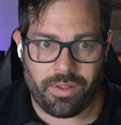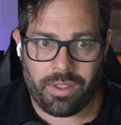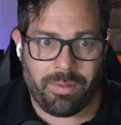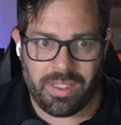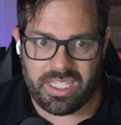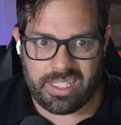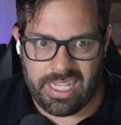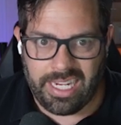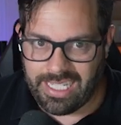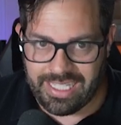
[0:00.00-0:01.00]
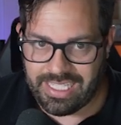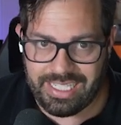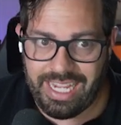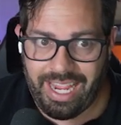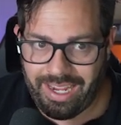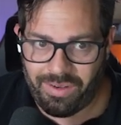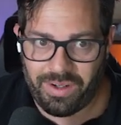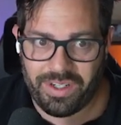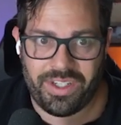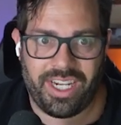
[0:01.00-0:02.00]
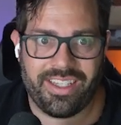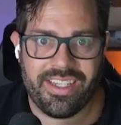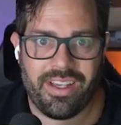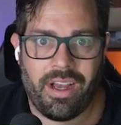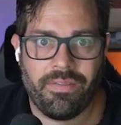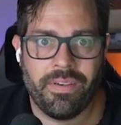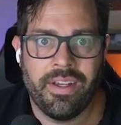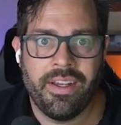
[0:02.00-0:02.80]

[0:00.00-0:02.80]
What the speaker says: So a couple of seconds a day in order to check these off.